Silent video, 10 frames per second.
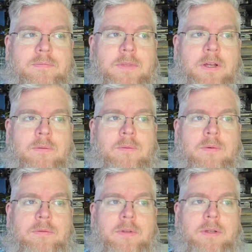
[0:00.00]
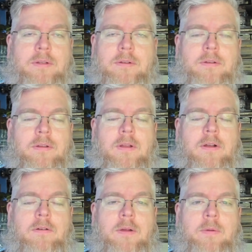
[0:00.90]
Not
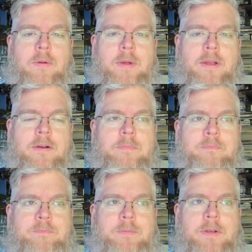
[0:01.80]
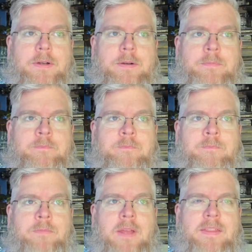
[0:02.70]
a great way to wake up. I
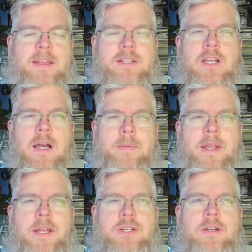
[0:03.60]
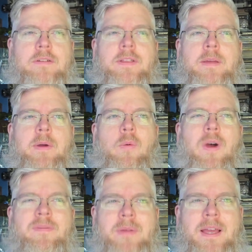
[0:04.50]
think it's a combination of like my
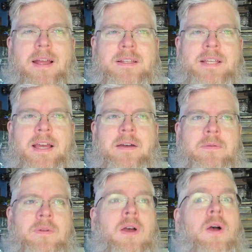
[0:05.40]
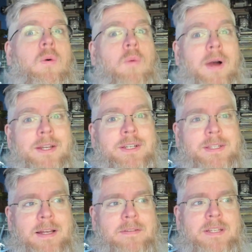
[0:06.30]
wife being out of town, why she's
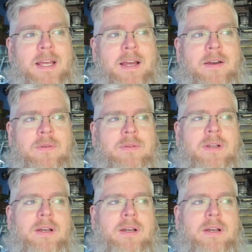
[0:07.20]
out of town.